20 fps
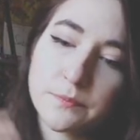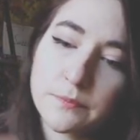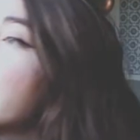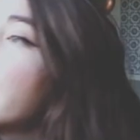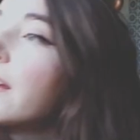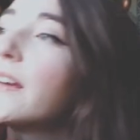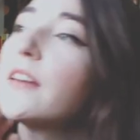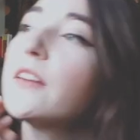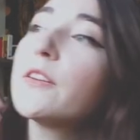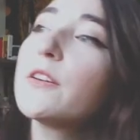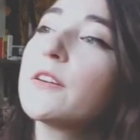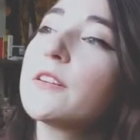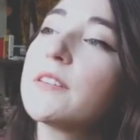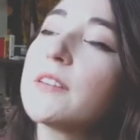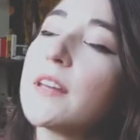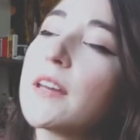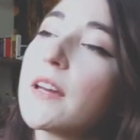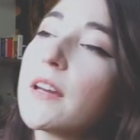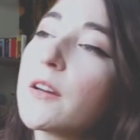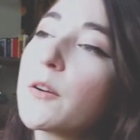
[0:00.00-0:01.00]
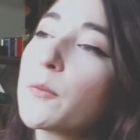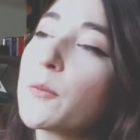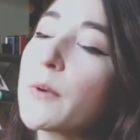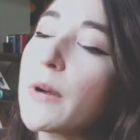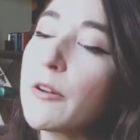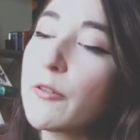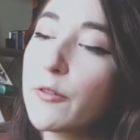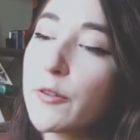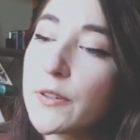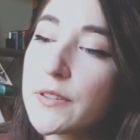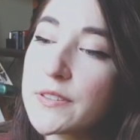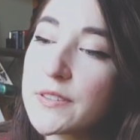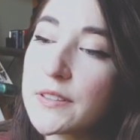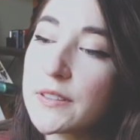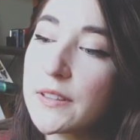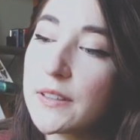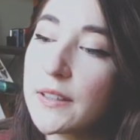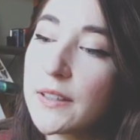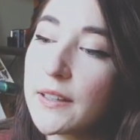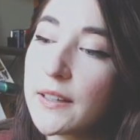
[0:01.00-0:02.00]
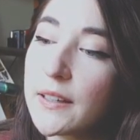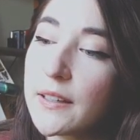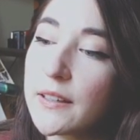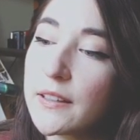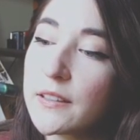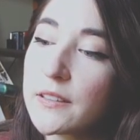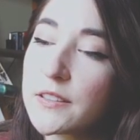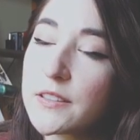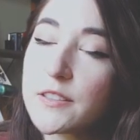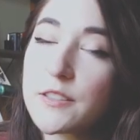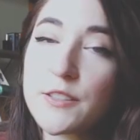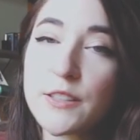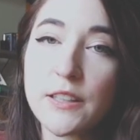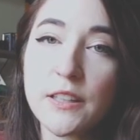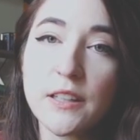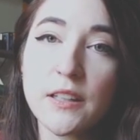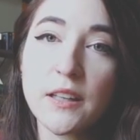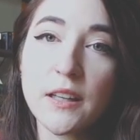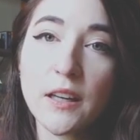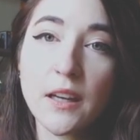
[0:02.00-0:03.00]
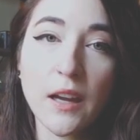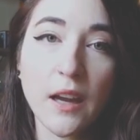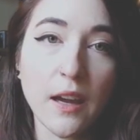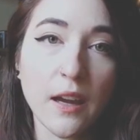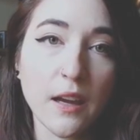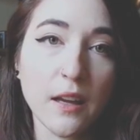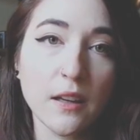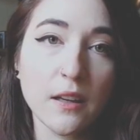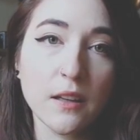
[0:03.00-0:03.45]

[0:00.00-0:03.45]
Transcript: they either think referencing is cheating